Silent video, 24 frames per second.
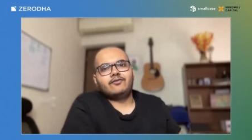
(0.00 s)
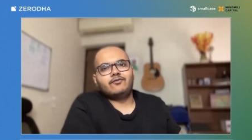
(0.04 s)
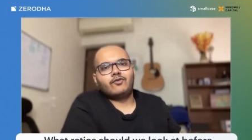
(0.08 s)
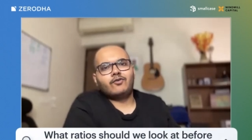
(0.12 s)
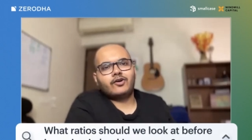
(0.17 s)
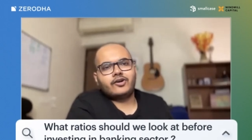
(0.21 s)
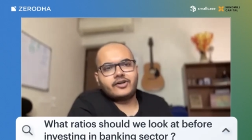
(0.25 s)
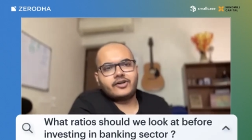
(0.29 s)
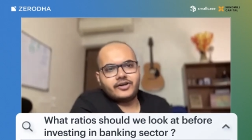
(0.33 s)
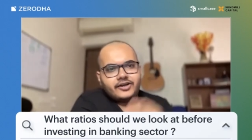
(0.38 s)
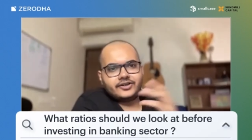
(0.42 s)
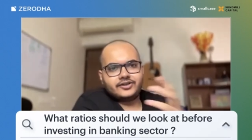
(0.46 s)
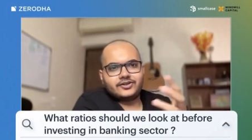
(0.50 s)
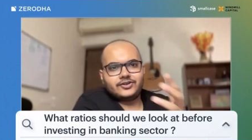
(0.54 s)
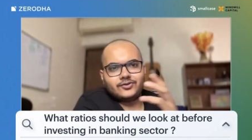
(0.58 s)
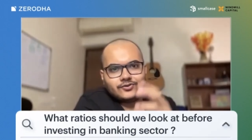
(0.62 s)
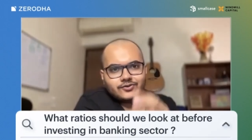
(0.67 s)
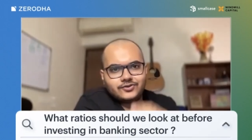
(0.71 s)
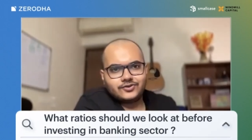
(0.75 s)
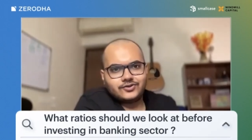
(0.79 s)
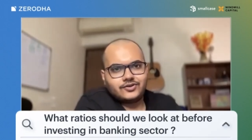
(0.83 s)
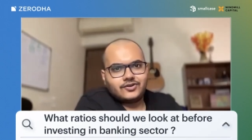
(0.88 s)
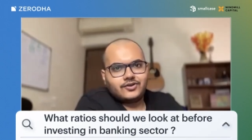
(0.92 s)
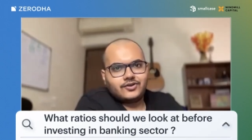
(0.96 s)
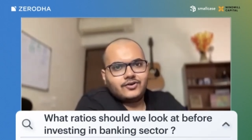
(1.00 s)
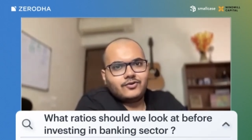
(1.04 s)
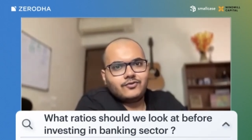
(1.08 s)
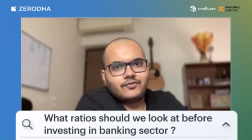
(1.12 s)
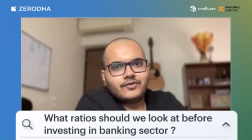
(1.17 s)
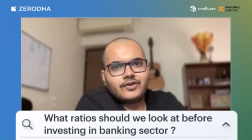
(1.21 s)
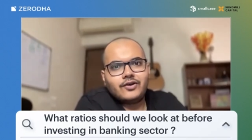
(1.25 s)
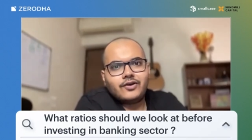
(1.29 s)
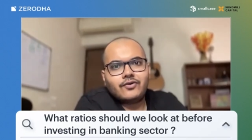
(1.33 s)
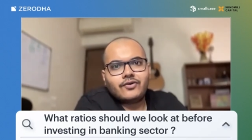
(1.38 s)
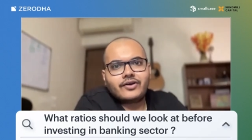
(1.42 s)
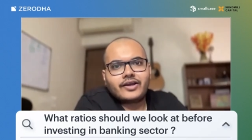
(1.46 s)
what ratios do
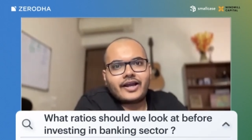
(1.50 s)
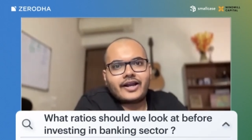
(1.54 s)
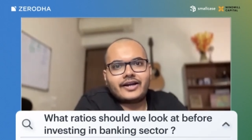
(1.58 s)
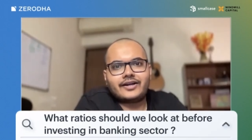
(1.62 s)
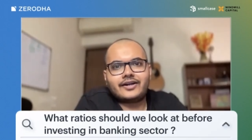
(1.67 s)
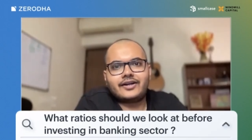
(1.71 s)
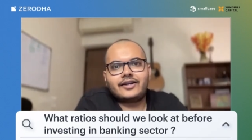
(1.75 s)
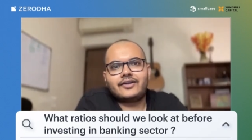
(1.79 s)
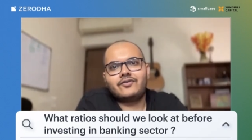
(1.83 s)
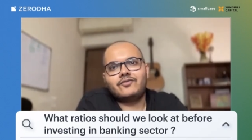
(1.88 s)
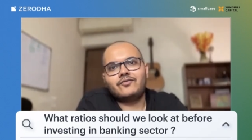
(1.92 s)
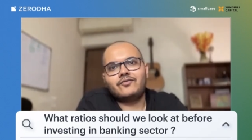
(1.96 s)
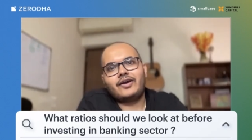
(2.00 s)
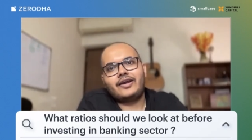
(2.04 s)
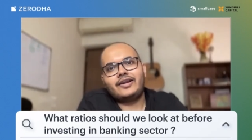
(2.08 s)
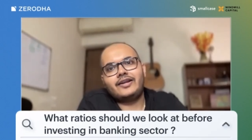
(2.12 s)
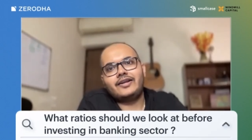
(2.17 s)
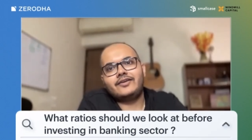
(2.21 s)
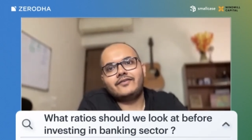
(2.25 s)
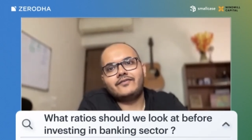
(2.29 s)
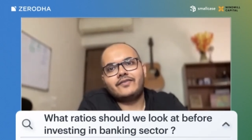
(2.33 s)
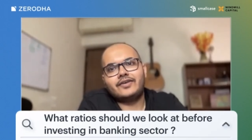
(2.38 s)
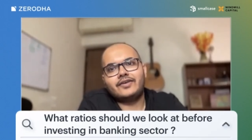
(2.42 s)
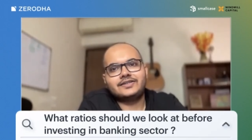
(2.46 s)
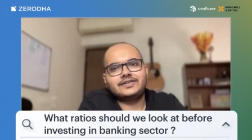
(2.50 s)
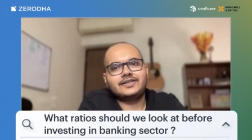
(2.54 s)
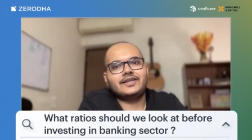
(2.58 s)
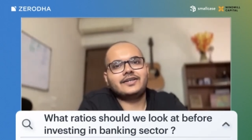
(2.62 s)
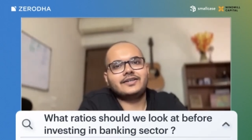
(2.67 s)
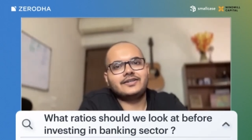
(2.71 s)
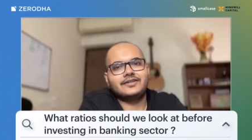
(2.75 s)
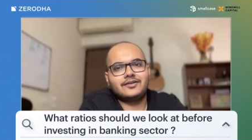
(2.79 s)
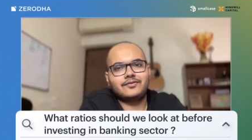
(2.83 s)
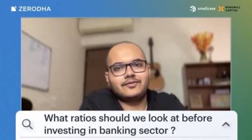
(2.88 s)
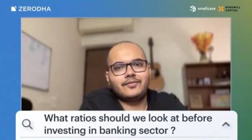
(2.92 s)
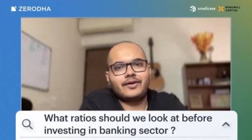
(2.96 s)
we look at while
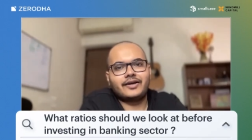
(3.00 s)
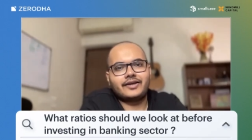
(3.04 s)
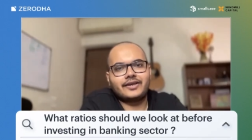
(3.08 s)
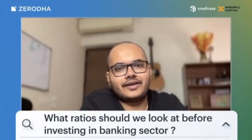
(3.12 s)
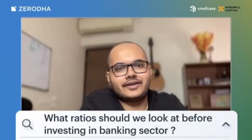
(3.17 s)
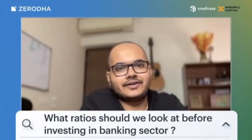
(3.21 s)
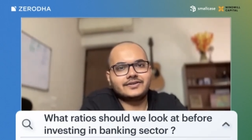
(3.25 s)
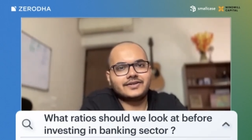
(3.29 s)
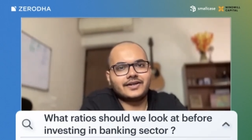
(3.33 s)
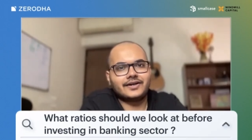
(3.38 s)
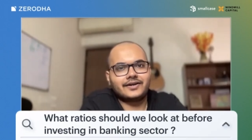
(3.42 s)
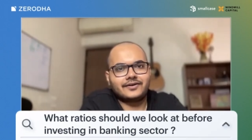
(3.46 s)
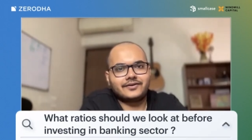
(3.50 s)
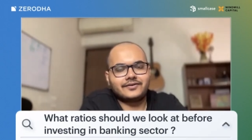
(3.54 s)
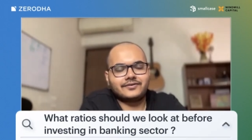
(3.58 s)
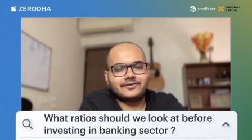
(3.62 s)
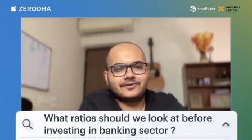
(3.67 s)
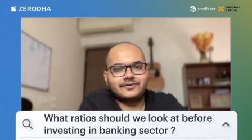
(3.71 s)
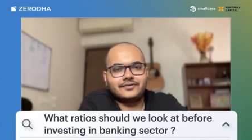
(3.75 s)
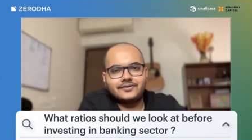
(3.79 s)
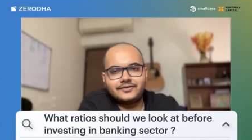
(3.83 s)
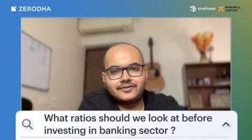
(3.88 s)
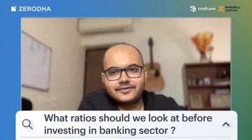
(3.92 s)
investing in the banking sector?